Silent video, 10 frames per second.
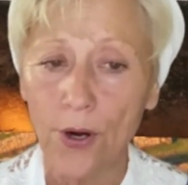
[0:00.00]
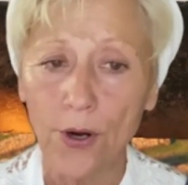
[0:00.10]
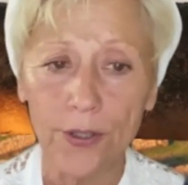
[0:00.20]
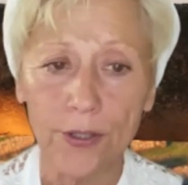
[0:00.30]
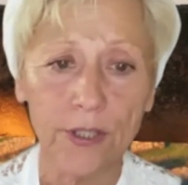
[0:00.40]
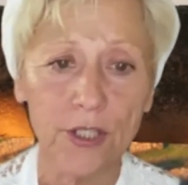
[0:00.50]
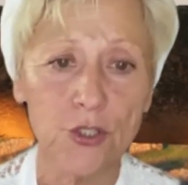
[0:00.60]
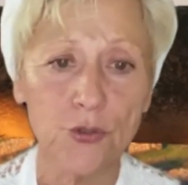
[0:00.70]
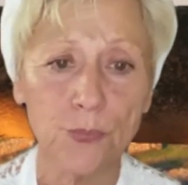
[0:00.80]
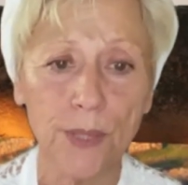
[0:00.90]
hearken
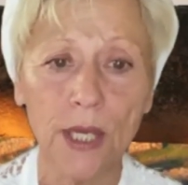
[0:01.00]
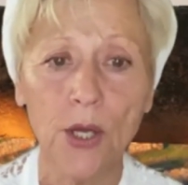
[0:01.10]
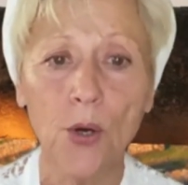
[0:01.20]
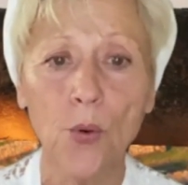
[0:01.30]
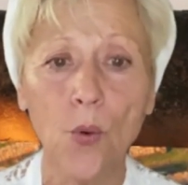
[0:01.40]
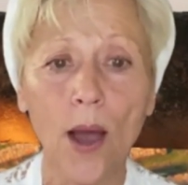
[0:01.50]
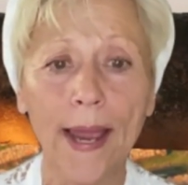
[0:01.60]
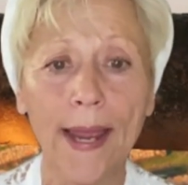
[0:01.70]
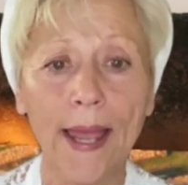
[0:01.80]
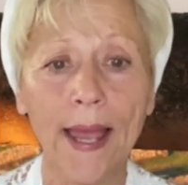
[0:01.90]
unto me,
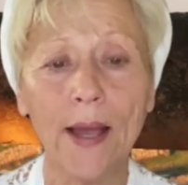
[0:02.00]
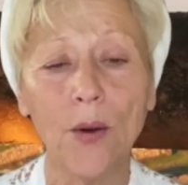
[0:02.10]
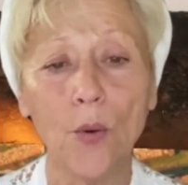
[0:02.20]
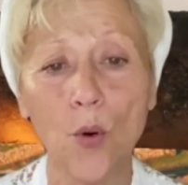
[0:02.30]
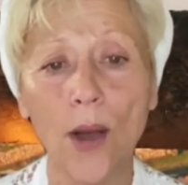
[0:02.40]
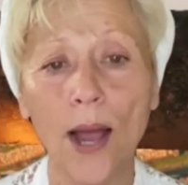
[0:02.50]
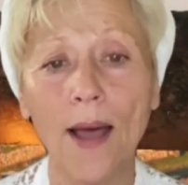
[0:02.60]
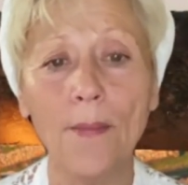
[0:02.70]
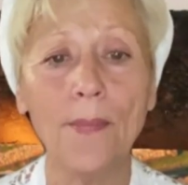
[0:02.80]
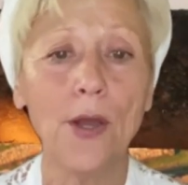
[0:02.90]
who
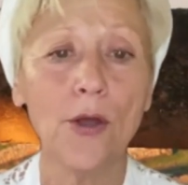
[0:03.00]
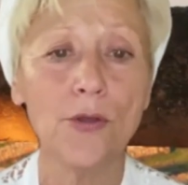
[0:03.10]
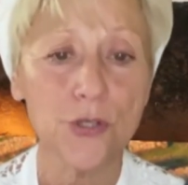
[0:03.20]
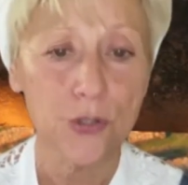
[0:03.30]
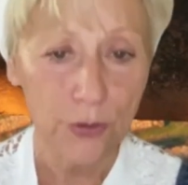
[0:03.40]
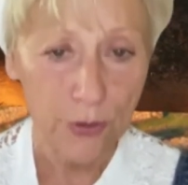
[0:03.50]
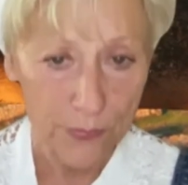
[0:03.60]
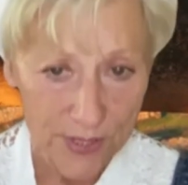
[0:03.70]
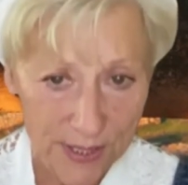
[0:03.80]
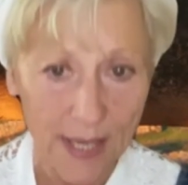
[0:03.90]
am
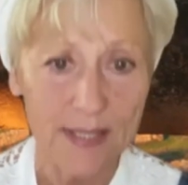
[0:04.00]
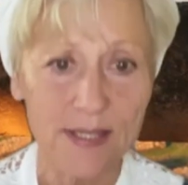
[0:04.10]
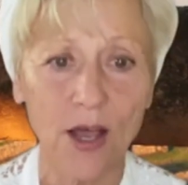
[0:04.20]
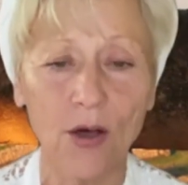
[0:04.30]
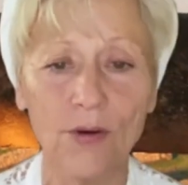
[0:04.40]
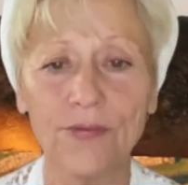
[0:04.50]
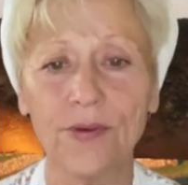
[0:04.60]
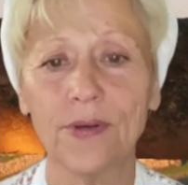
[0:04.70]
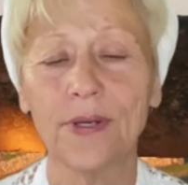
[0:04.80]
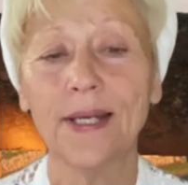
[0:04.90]
uncircumcised of
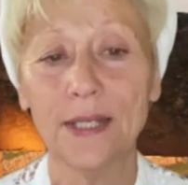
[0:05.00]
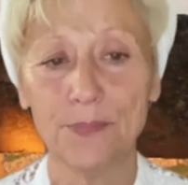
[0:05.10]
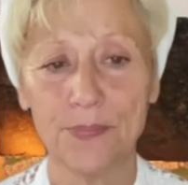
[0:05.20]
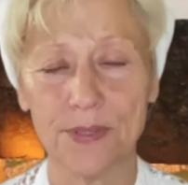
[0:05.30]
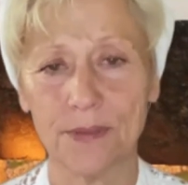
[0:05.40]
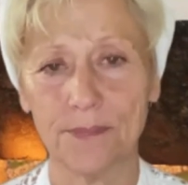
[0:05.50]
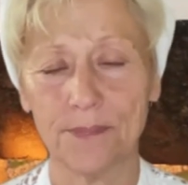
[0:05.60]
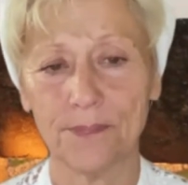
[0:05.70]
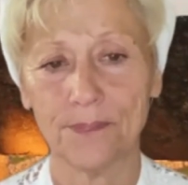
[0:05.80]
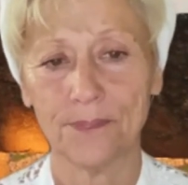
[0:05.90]
lips?
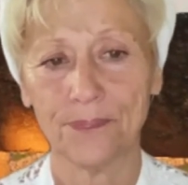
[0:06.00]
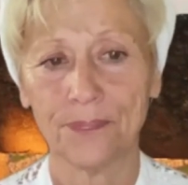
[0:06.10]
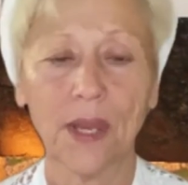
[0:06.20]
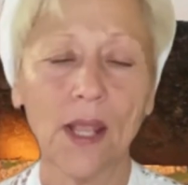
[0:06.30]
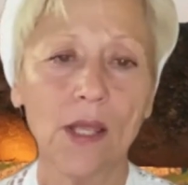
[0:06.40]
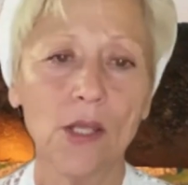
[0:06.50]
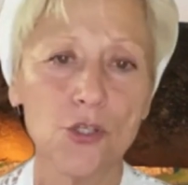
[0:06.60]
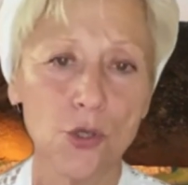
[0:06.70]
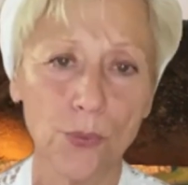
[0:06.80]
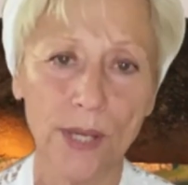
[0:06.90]

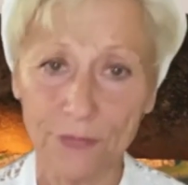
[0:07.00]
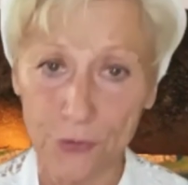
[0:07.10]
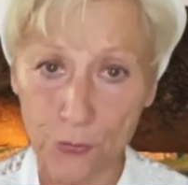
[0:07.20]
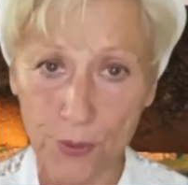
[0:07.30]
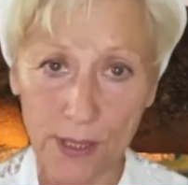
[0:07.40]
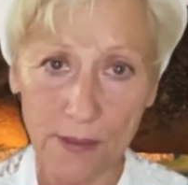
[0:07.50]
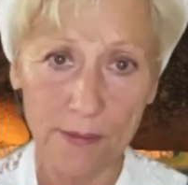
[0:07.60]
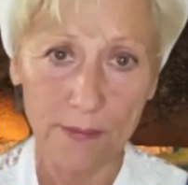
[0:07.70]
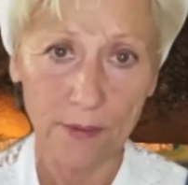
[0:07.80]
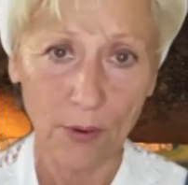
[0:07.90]
So we have 3
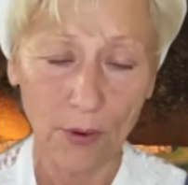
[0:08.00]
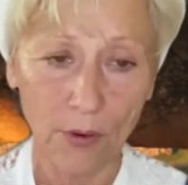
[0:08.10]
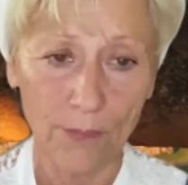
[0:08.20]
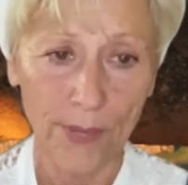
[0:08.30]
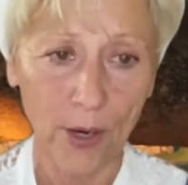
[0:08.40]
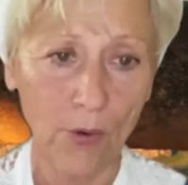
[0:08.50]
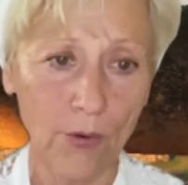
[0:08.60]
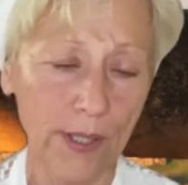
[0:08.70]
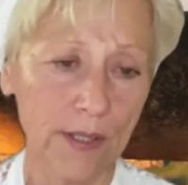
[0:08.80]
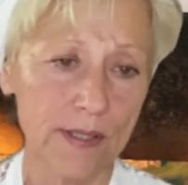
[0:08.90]

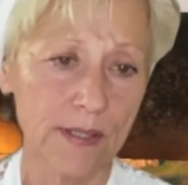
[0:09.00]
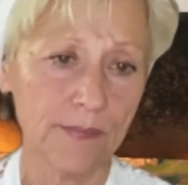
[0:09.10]
organs,